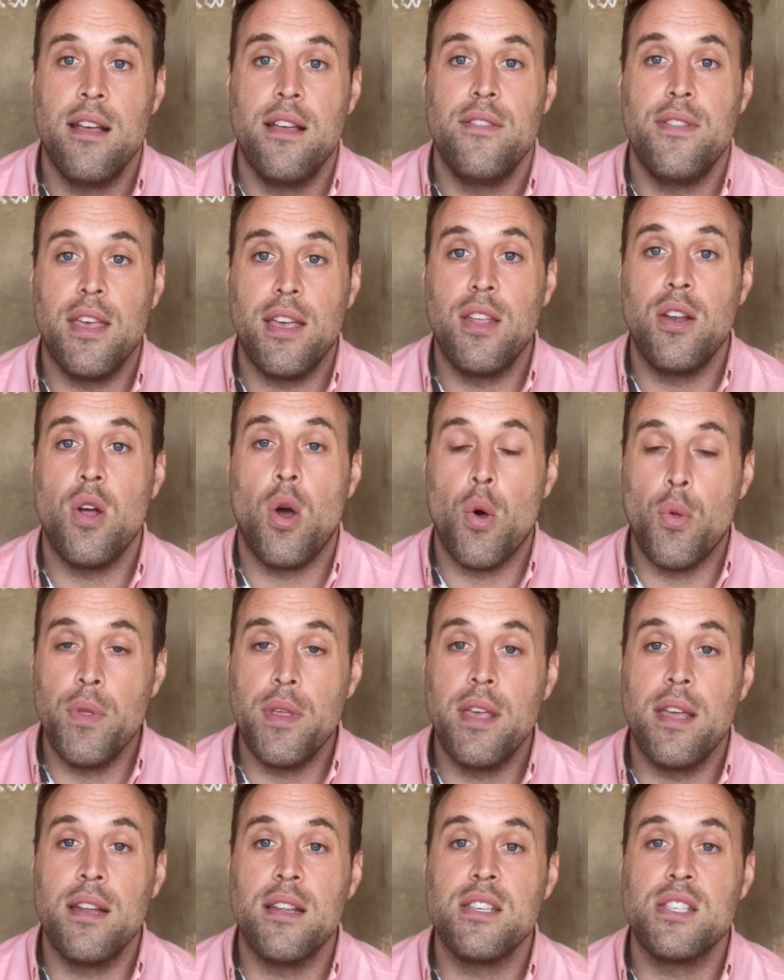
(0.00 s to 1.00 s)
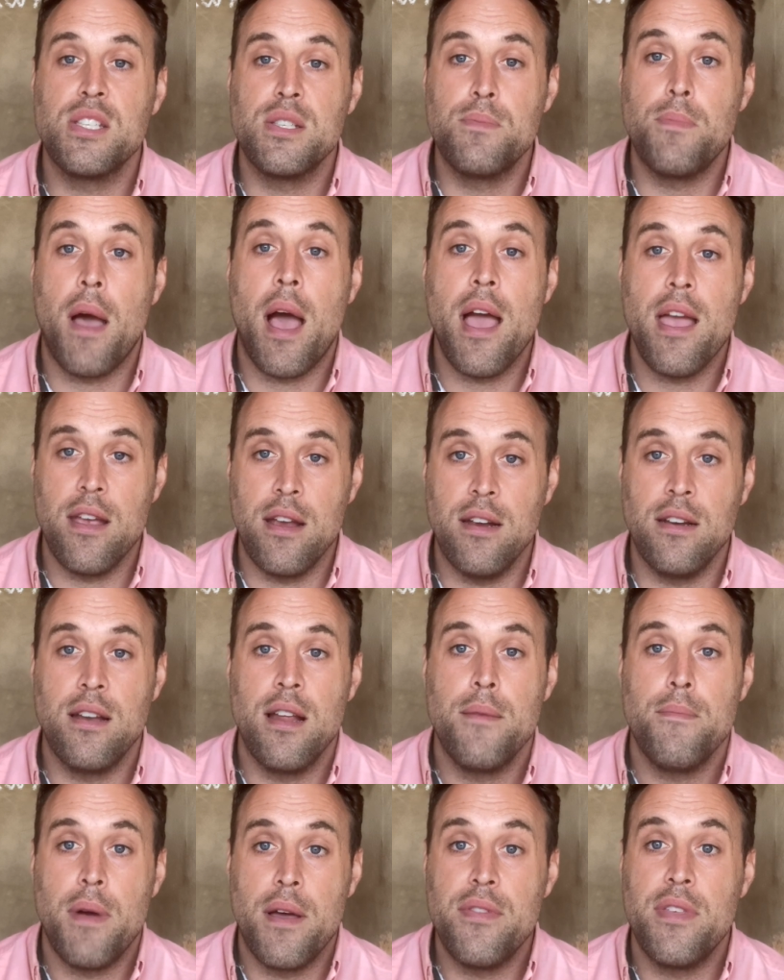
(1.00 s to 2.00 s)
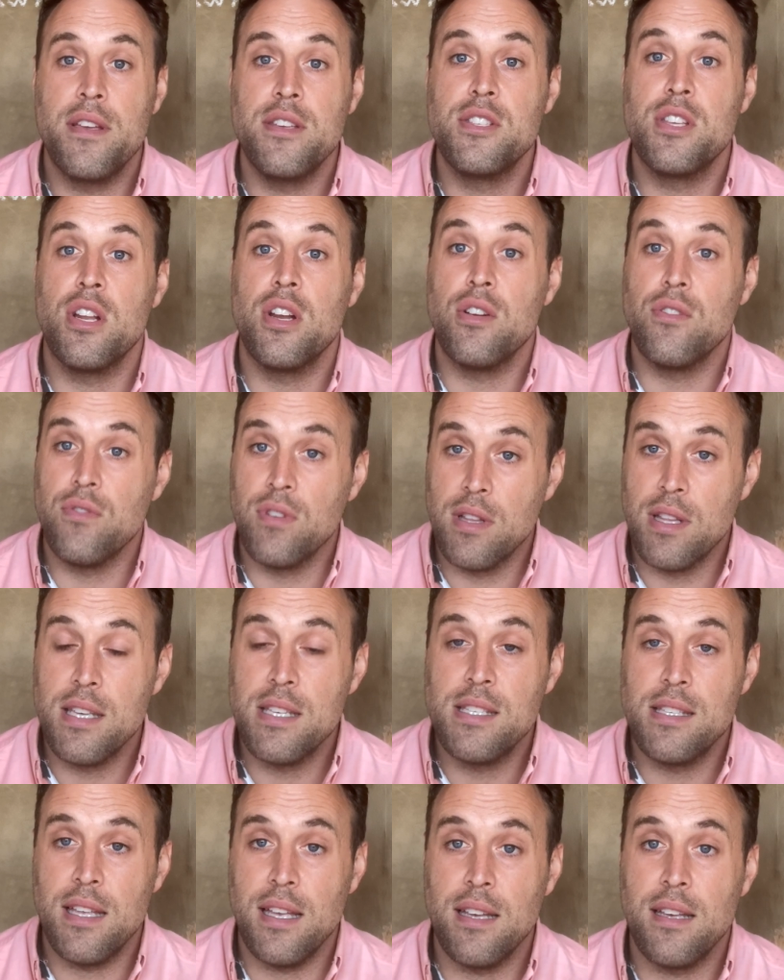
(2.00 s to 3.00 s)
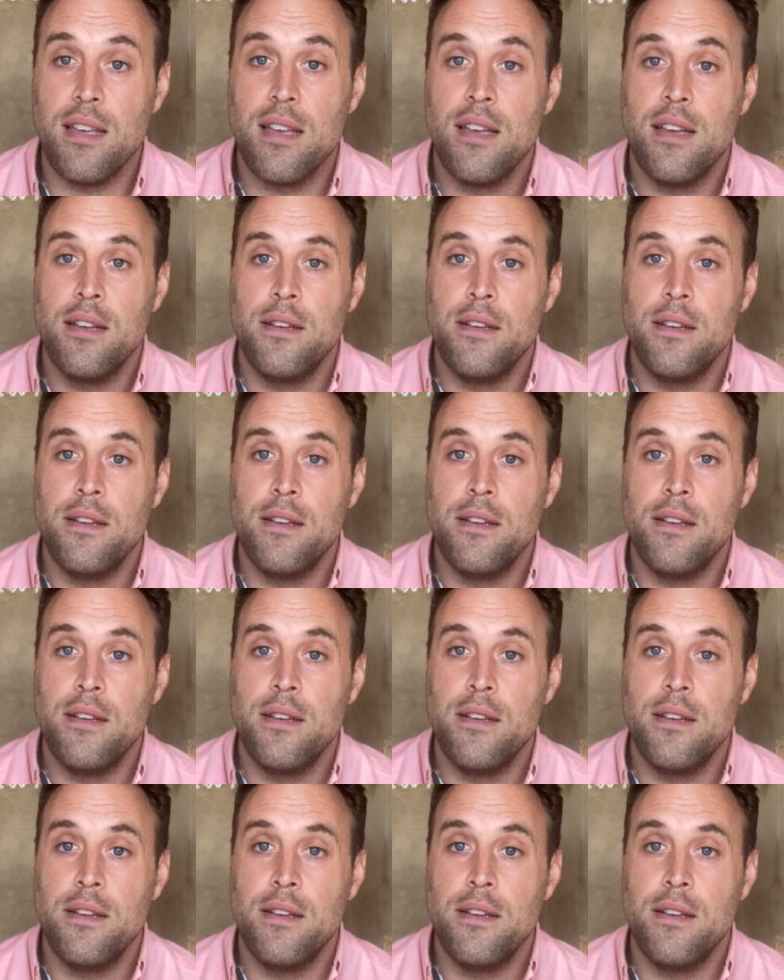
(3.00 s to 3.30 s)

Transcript: They can only get inspired by things that are realistic,